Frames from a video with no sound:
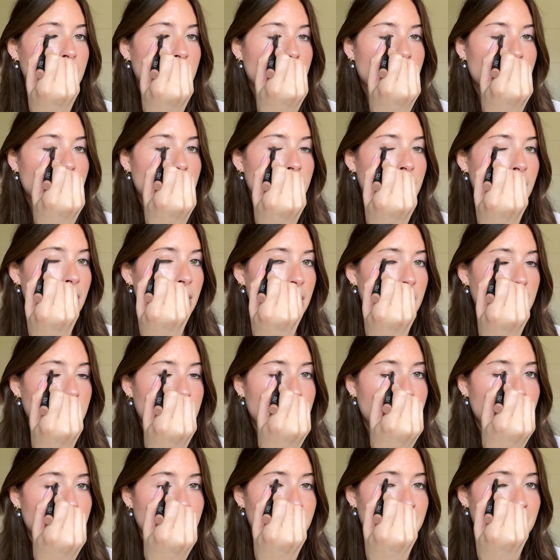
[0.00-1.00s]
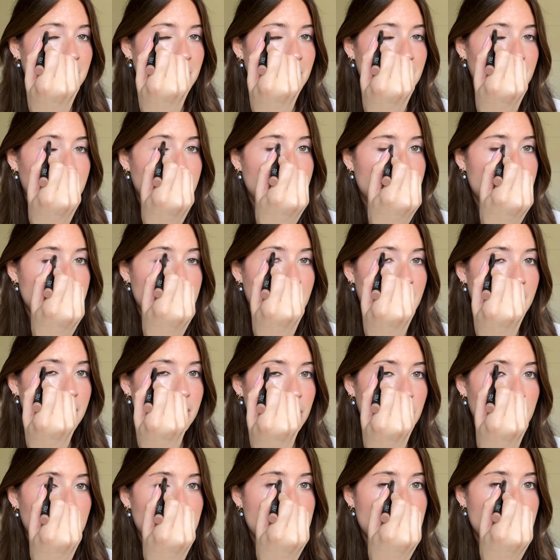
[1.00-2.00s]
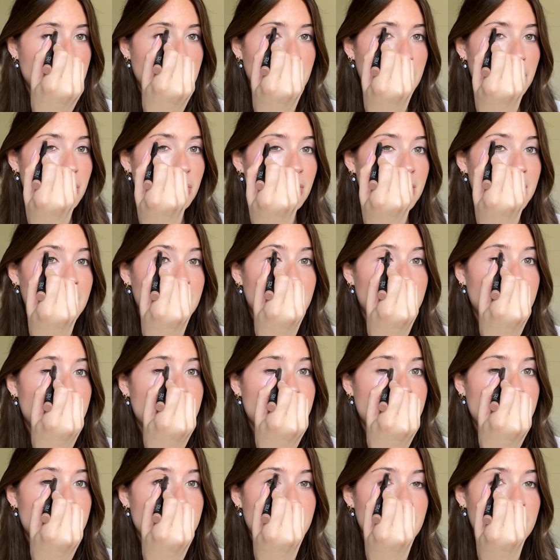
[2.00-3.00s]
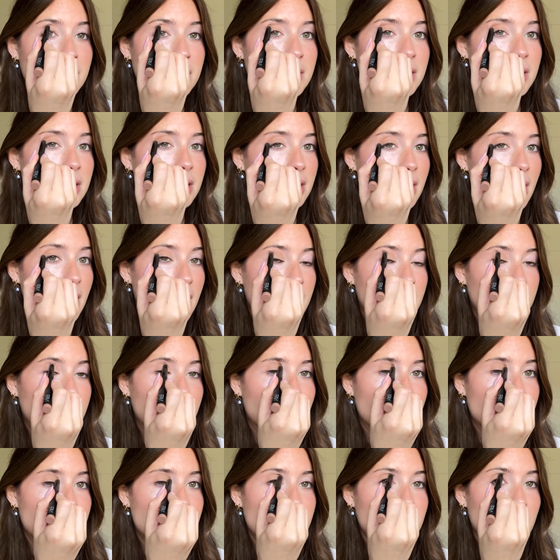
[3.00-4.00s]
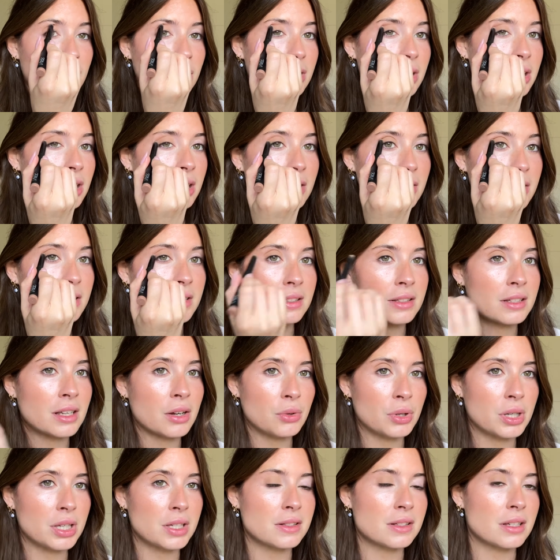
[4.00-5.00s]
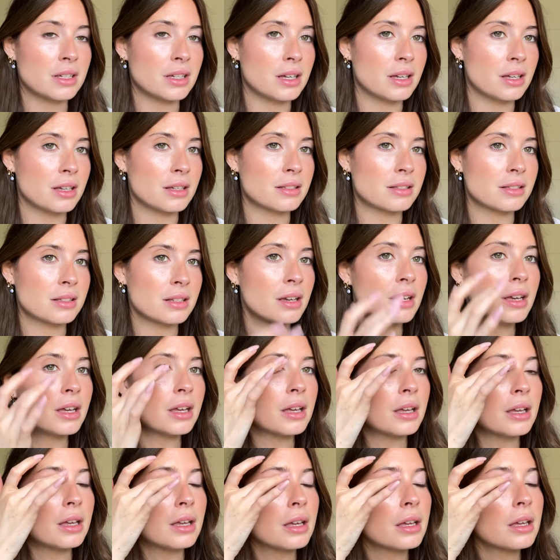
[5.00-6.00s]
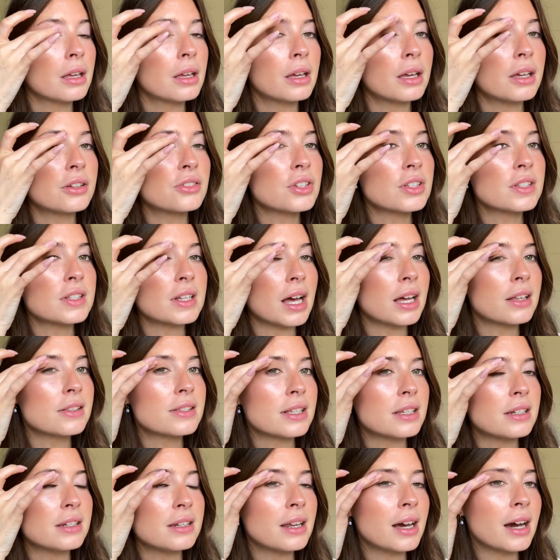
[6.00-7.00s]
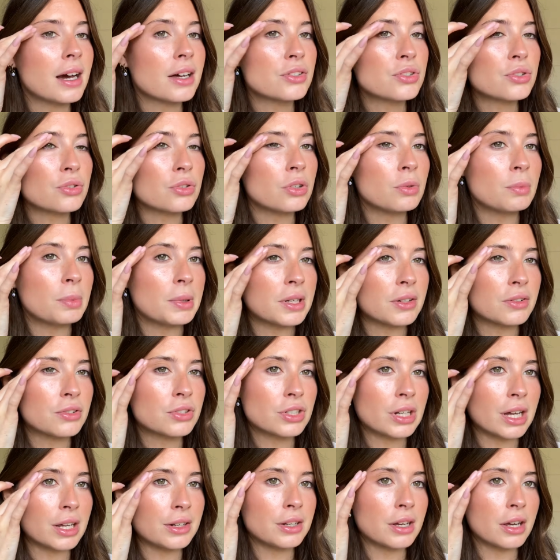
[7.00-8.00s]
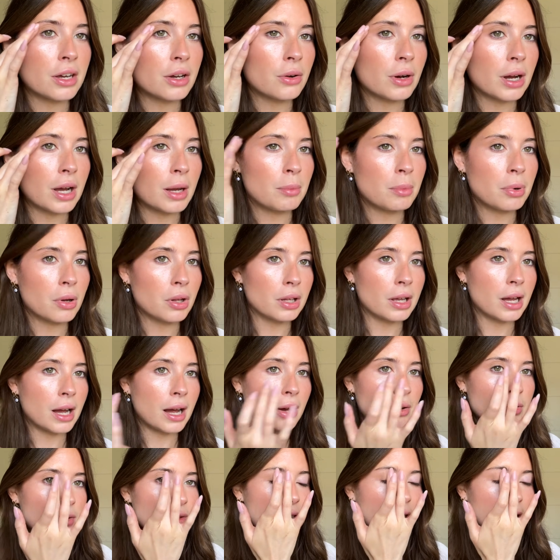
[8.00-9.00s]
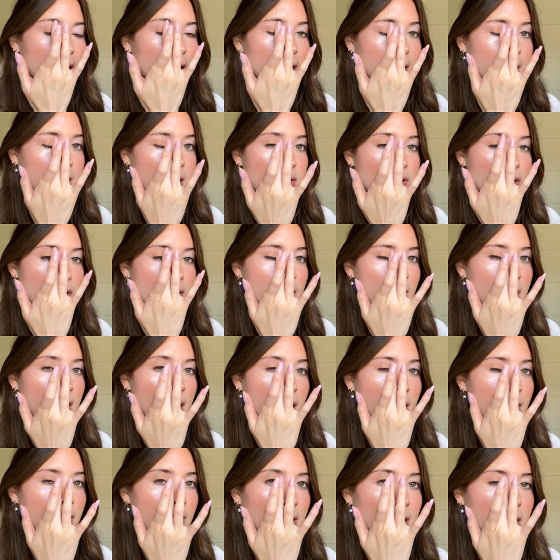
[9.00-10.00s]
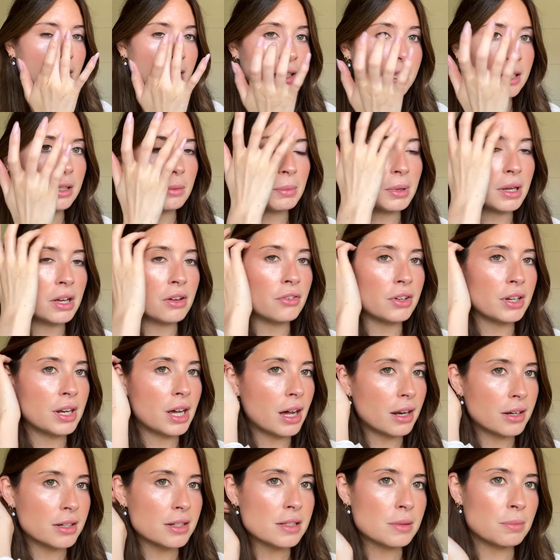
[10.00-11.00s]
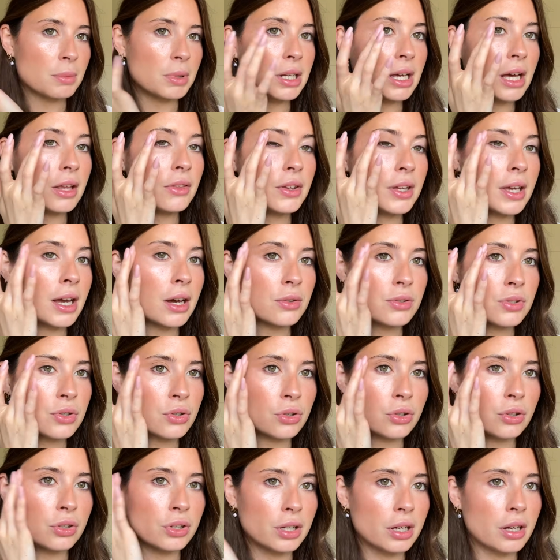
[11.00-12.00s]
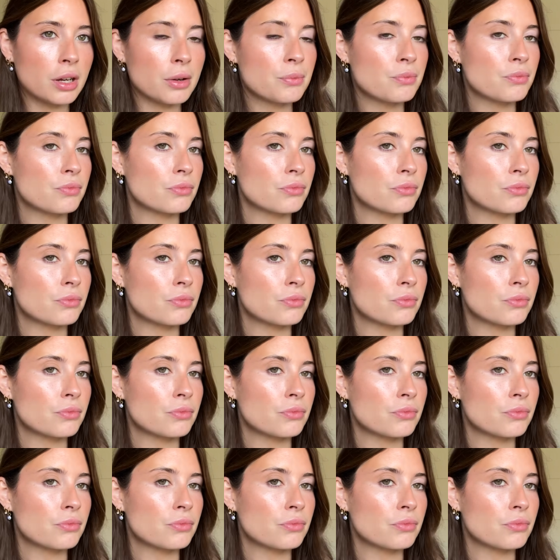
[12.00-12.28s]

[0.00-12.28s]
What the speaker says: over the lid and up to the crease just to get in that socket. This is how easy it is. It just adds a natural bit of shadow. I pull it out slightly just so I have a little bit of enhancement at the outer corner,